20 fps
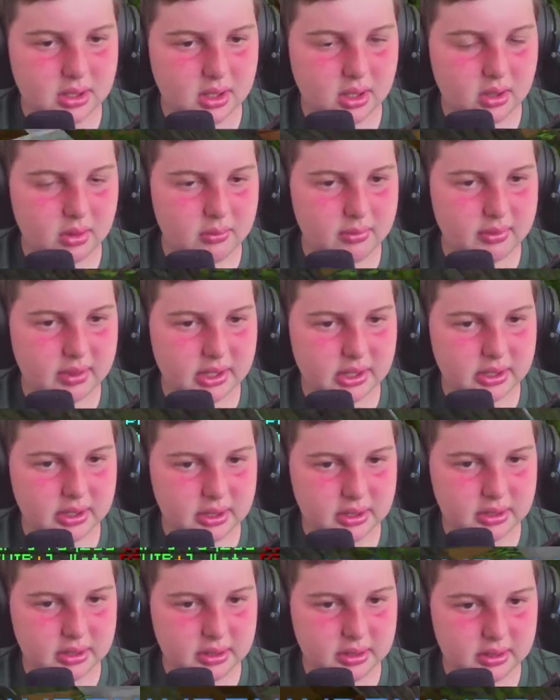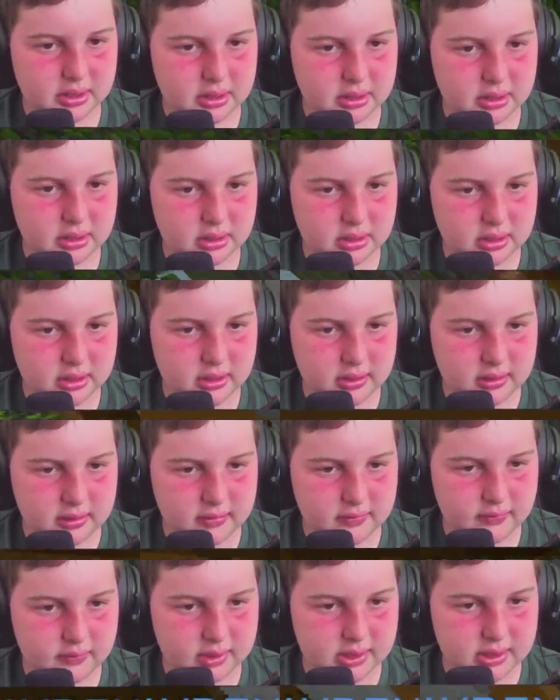bring
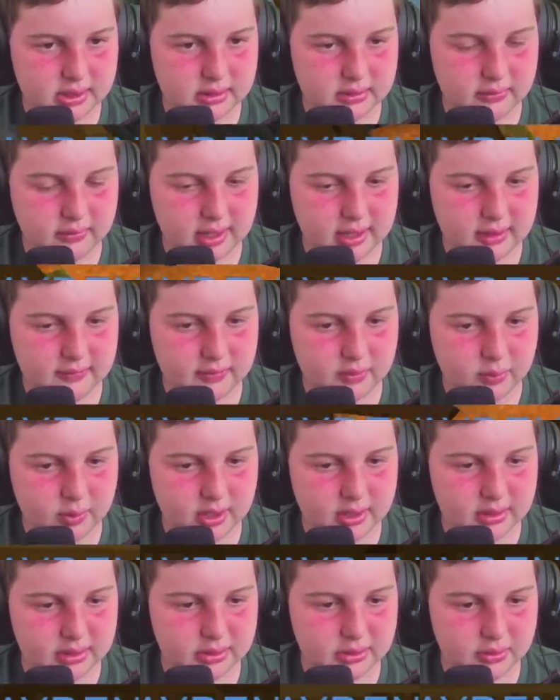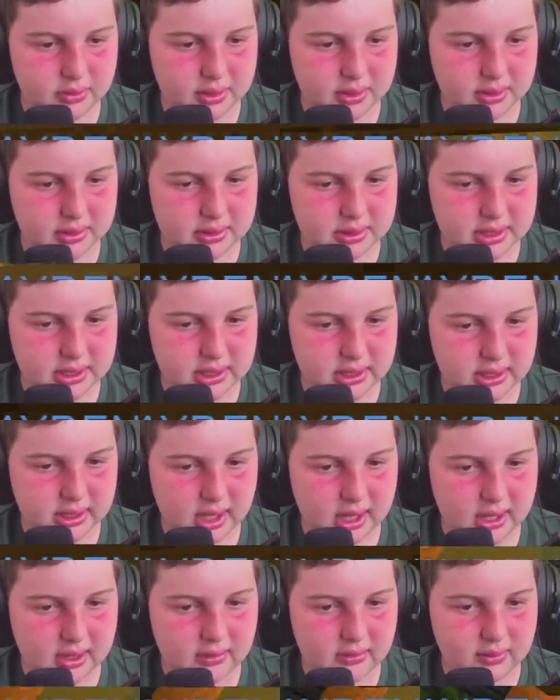which is great if you want to store your things.
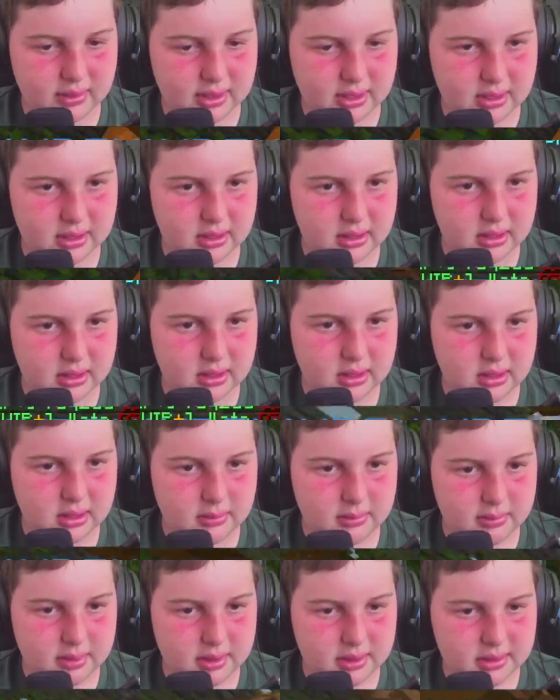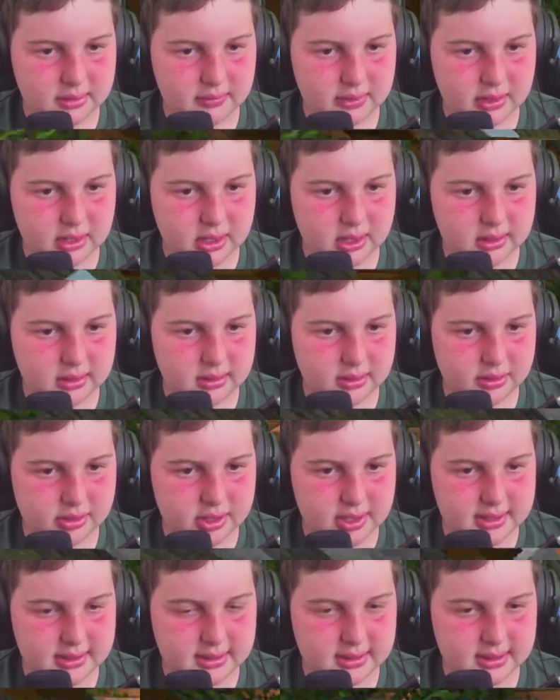I would personally not
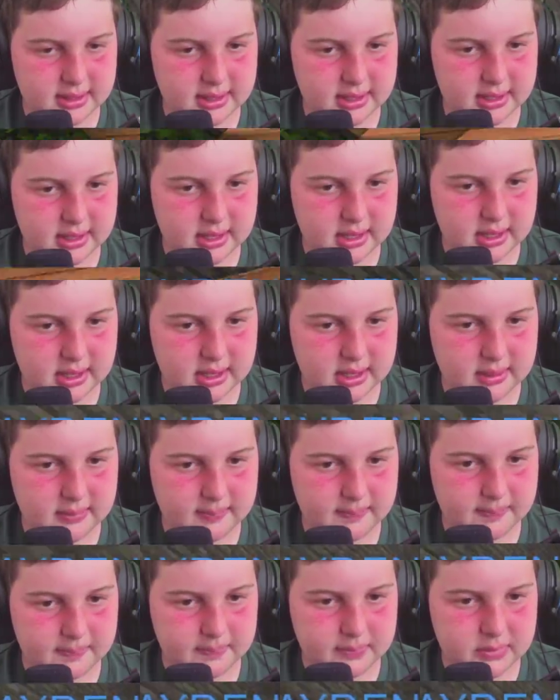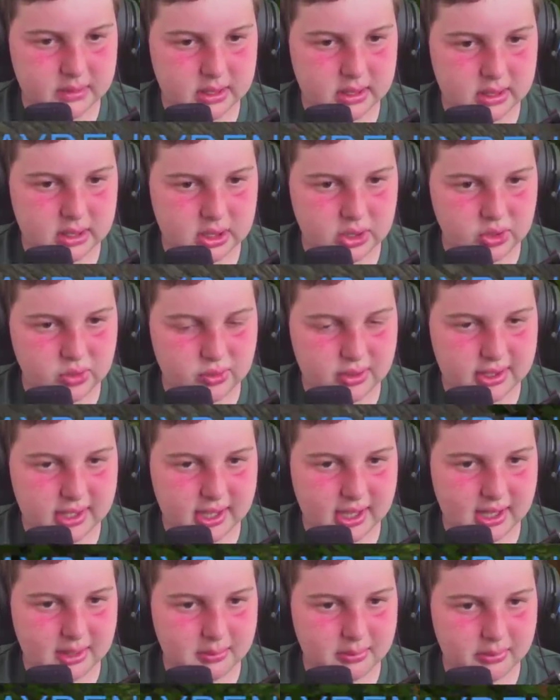suggest it. You
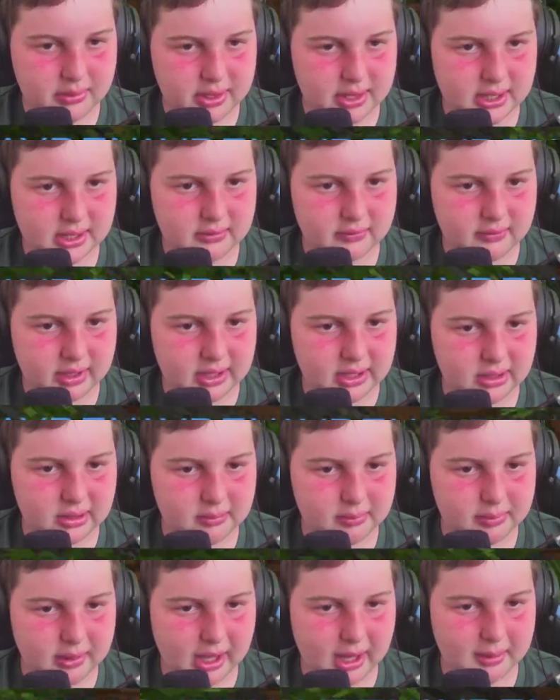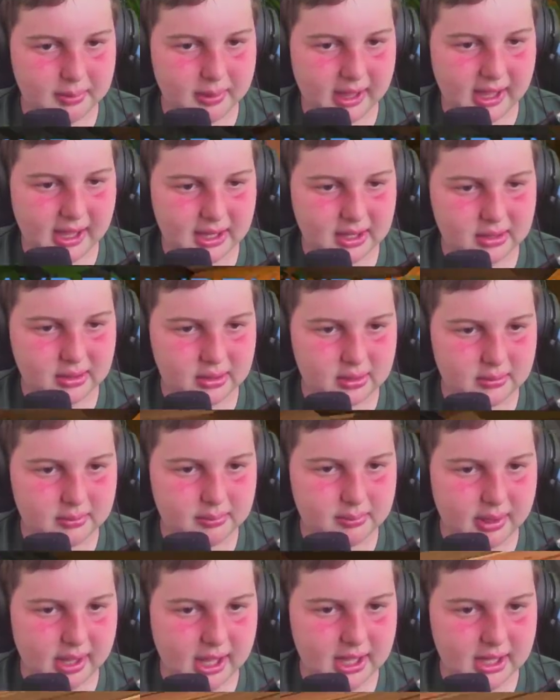can bring like your backpack or
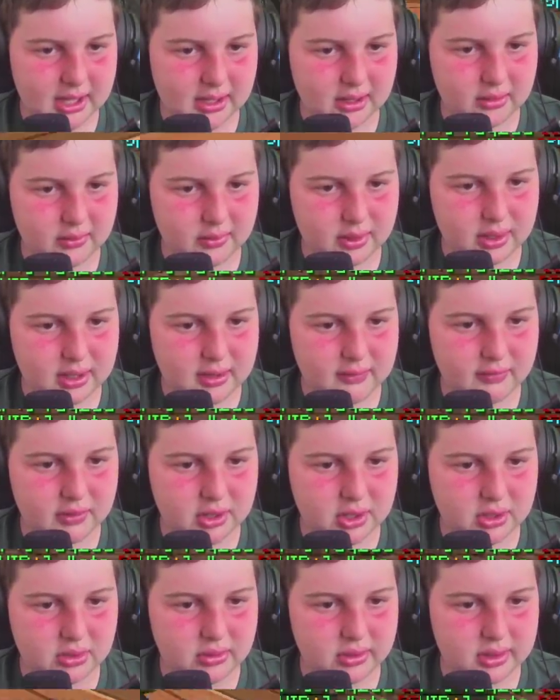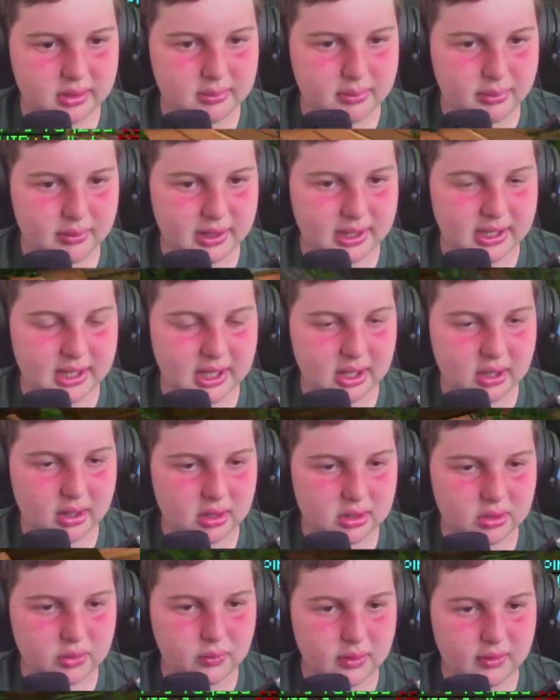bag or whatever. You can bring it
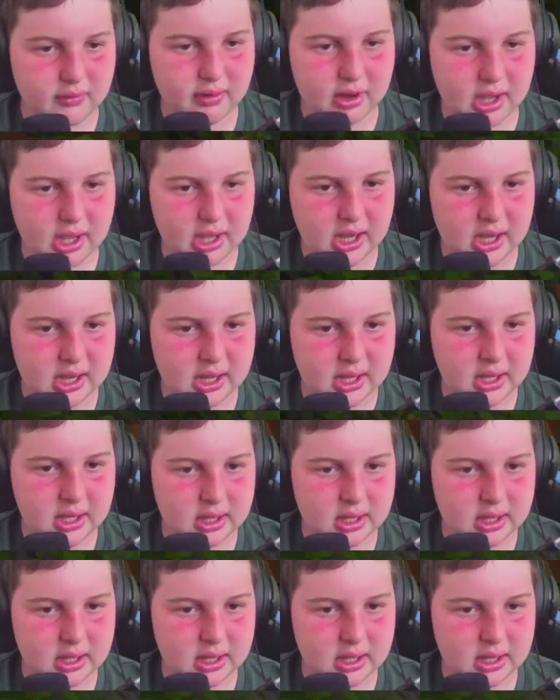onto a ride.